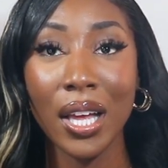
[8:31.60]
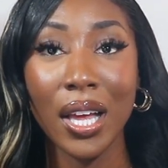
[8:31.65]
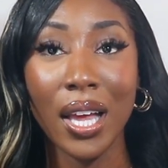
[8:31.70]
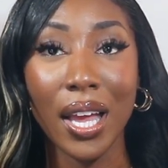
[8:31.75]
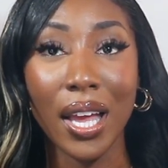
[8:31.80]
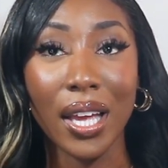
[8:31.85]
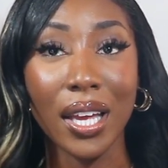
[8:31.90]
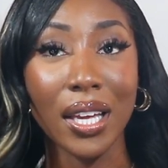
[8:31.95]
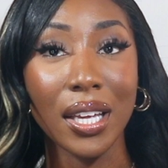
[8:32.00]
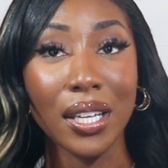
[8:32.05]

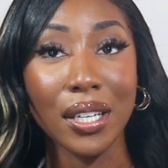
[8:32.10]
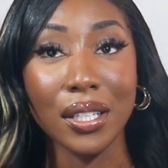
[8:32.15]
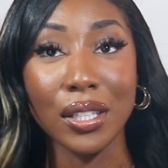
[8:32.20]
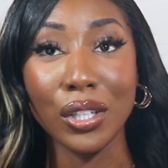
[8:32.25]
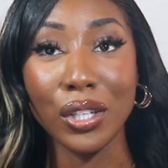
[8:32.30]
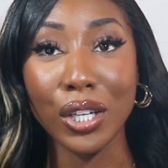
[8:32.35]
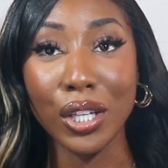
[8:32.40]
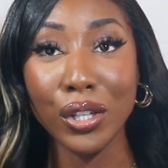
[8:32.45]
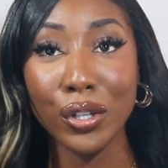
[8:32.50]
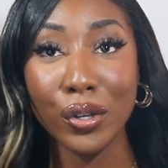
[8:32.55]
and
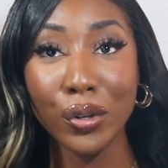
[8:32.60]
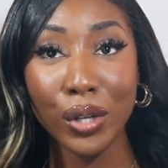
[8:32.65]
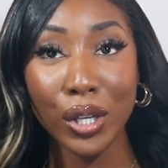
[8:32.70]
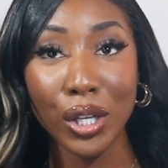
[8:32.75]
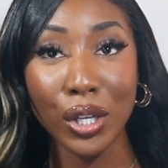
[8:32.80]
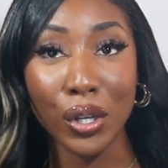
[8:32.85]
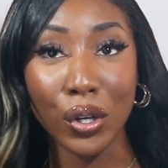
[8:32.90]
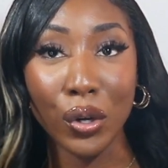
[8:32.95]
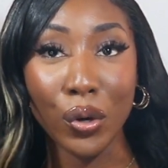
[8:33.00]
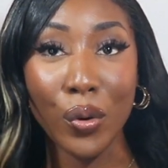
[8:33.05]
look a little
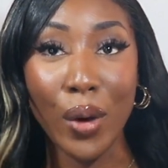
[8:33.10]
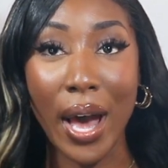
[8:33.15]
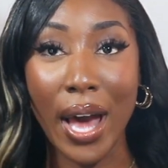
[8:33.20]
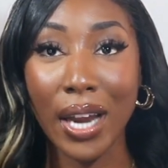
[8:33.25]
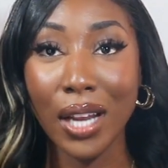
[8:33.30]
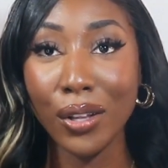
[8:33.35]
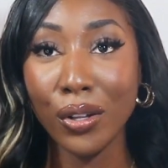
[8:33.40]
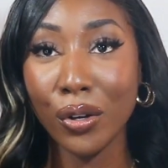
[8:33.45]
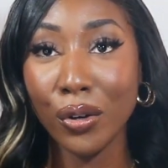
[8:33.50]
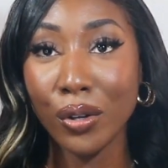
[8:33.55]
cute, add
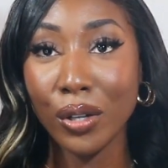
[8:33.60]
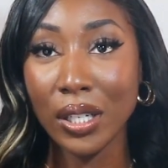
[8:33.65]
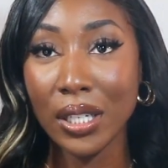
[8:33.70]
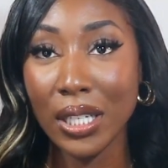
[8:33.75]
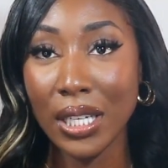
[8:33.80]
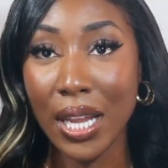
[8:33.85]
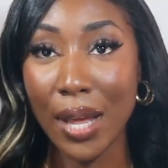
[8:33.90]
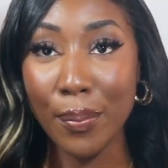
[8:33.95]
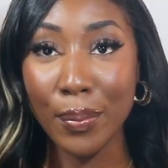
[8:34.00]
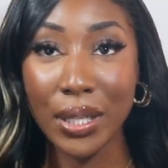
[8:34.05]
a little
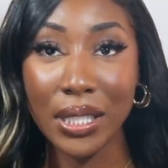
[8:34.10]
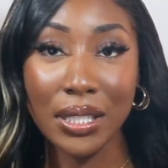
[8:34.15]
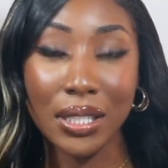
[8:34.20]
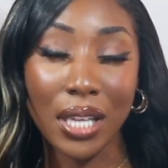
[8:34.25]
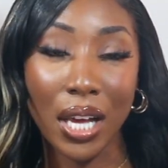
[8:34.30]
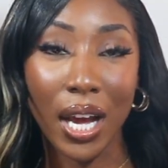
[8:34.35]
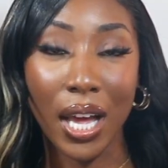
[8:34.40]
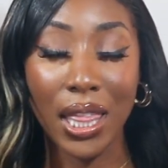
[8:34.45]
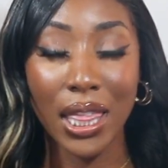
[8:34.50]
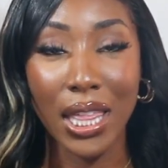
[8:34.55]
nip and
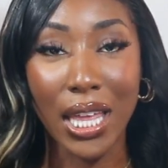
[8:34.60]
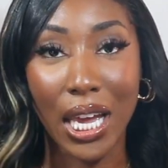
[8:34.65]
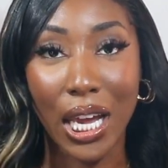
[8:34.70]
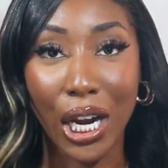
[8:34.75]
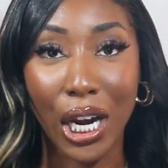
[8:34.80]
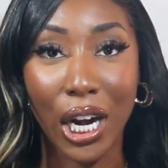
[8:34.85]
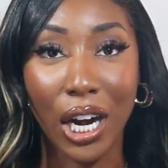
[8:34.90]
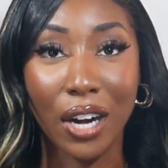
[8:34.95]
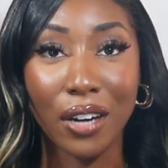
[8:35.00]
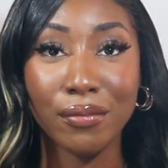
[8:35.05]
tuck
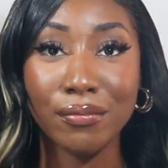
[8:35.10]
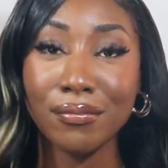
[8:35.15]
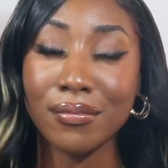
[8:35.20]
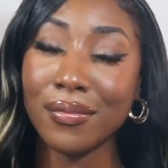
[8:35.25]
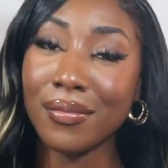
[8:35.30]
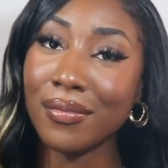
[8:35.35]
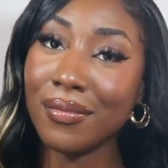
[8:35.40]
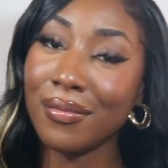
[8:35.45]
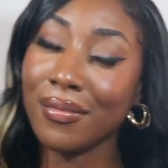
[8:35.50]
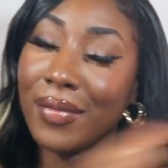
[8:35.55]
there
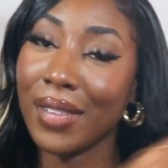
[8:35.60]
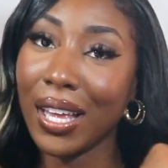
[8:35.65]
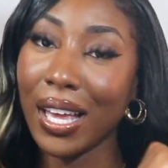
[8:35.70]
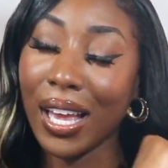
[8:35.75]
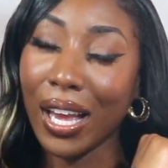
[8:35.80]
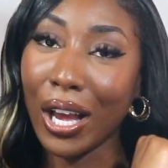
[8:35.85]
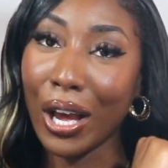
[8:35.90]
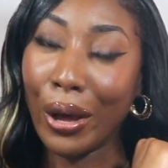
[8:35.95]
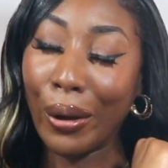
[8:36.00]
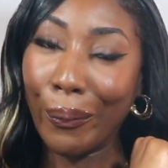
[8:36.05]

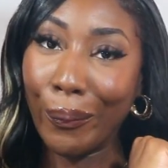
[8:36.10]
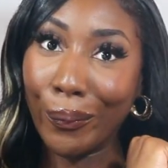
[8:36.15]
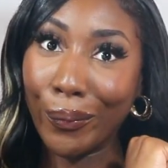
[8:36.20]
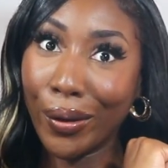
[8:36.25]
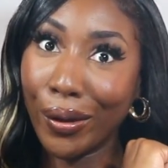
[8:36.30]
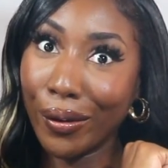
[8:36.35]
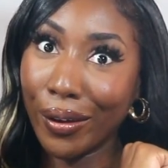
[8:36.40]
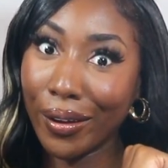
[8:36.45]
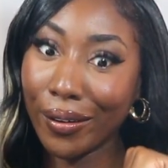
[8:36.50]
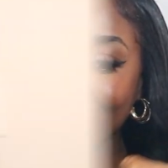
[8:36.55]
and go.
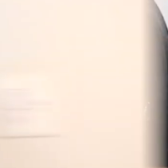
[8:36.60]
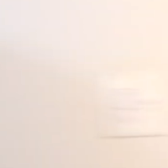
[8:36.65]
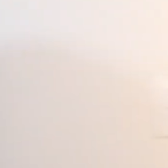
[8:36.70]
Okay.